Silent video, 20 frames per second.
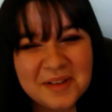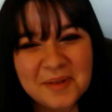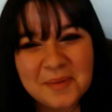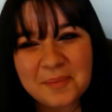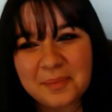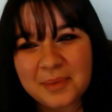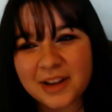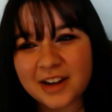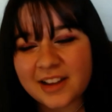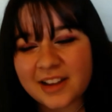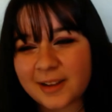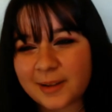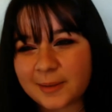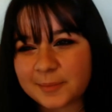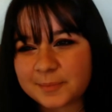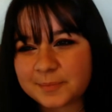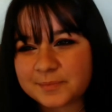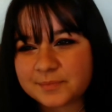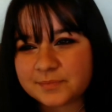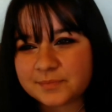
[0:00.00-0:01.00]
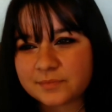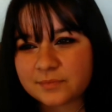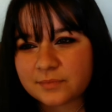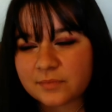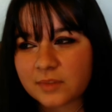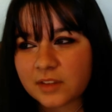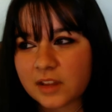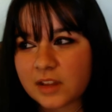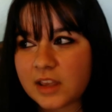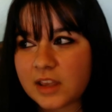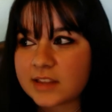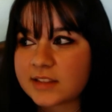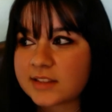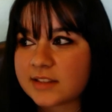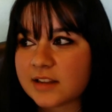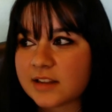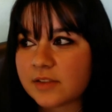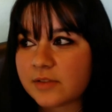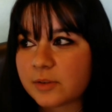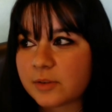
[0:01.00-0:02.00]
but it's
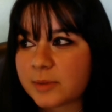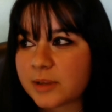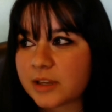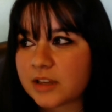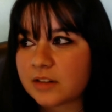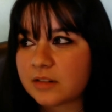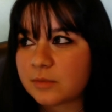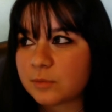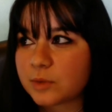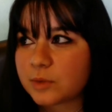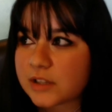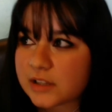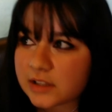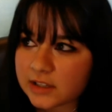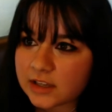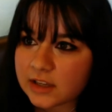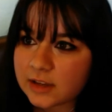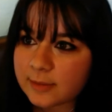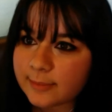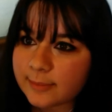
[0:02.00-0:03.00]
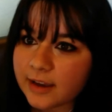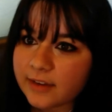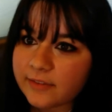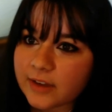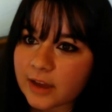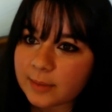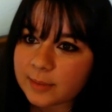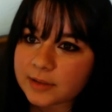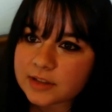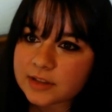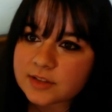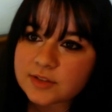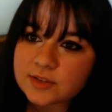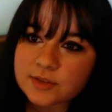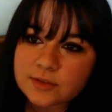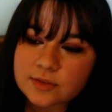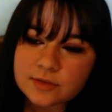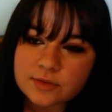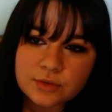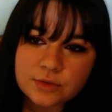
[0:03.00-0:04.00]
never been really in my
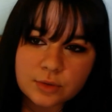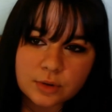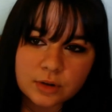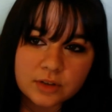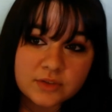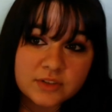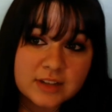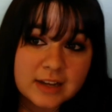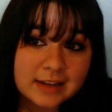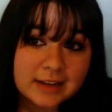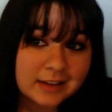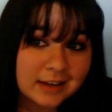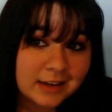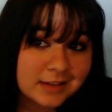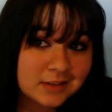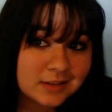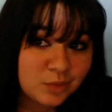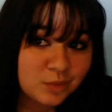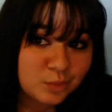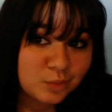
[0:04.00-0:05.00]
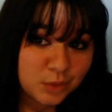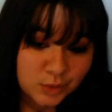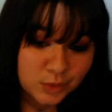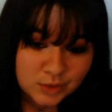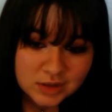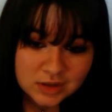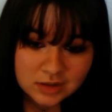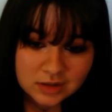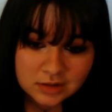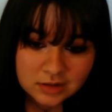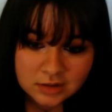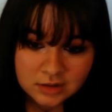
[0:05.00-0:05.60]
family's sort of zeitgeist of music.